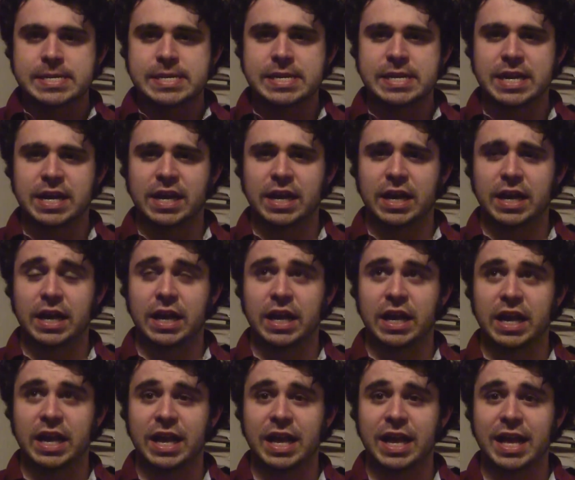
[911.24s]

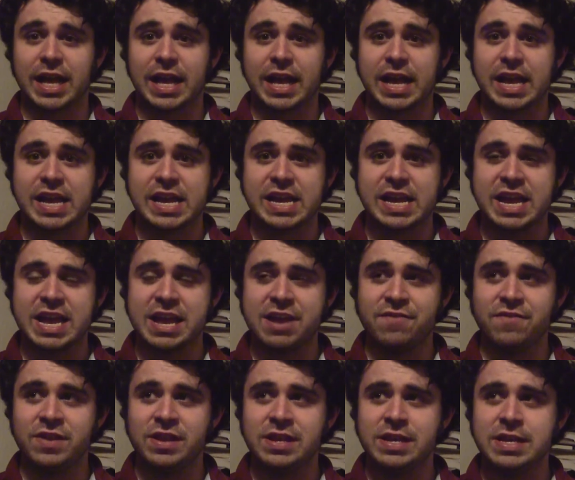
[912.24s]

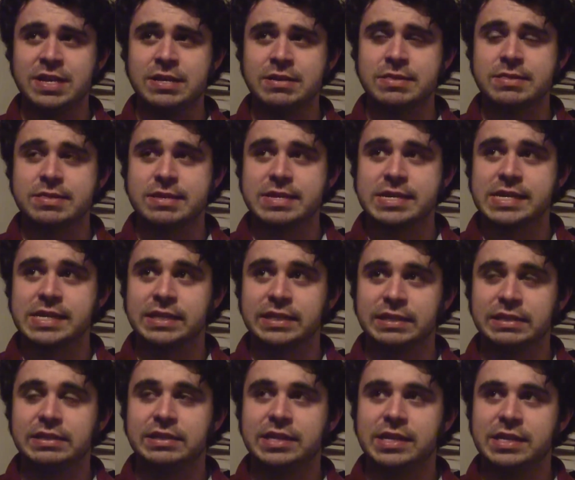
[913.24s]
Every little thing
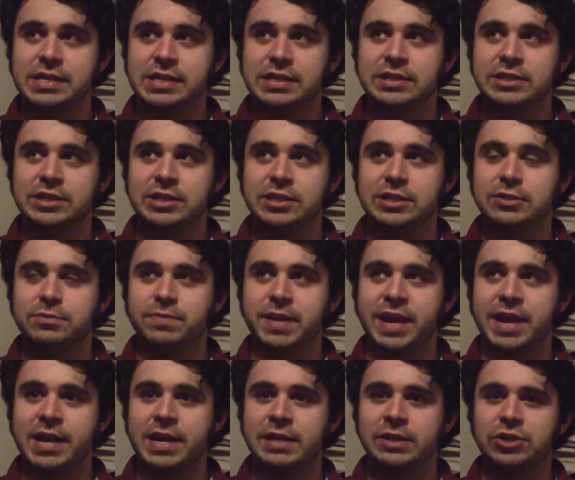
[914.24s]
he does is
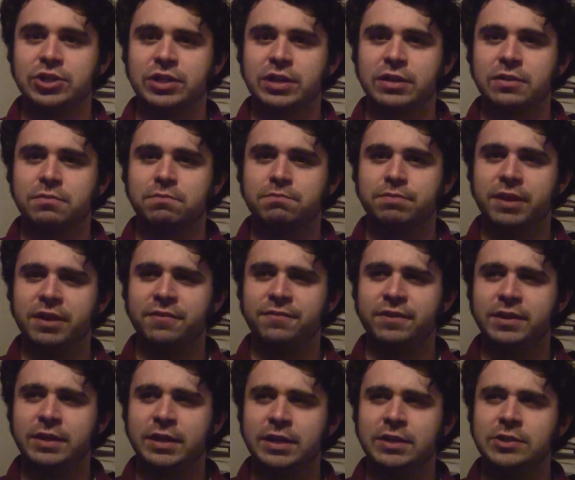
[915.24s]
magic.
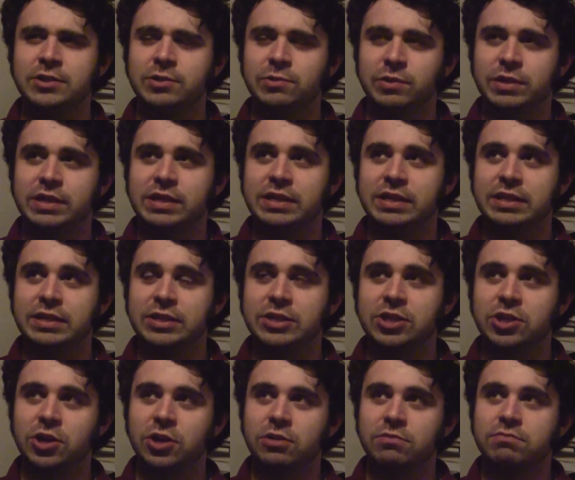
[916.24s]
Buffy doesn't really
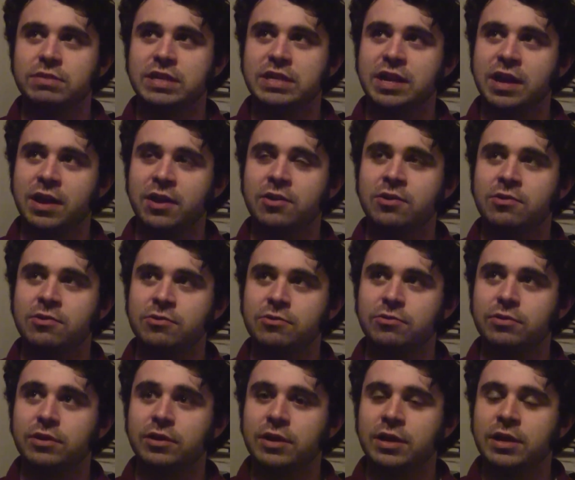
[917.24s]
turn me
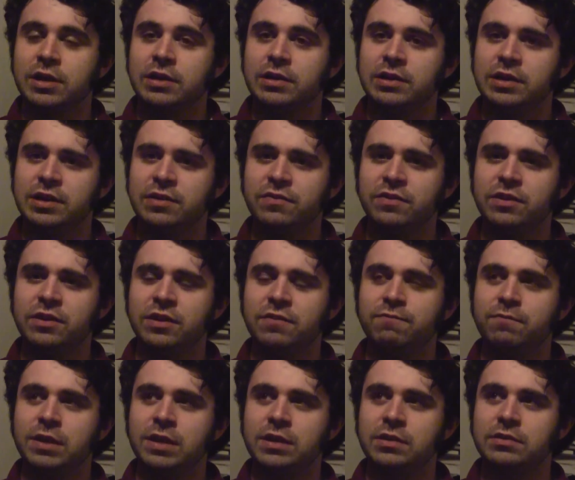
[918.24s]
on. Even
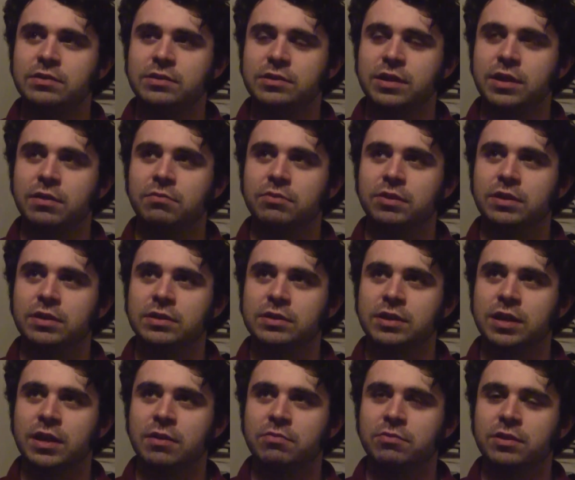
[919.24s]
if my
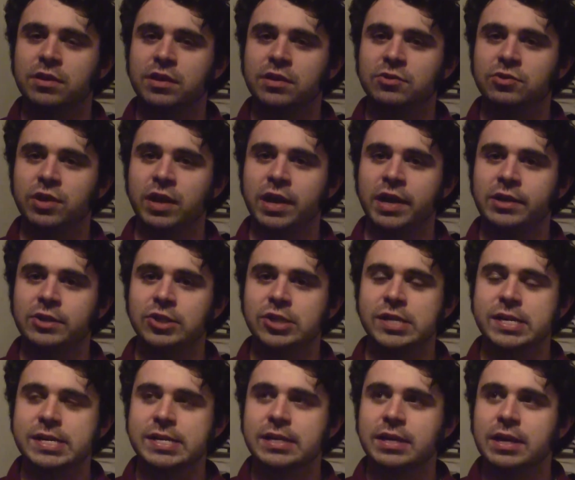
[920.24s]
something
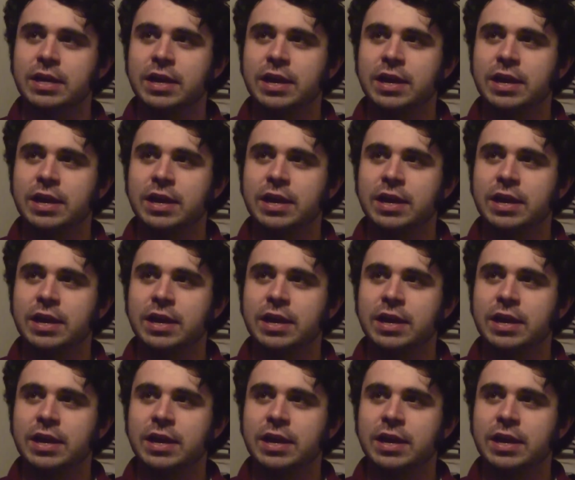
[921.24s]
tragic.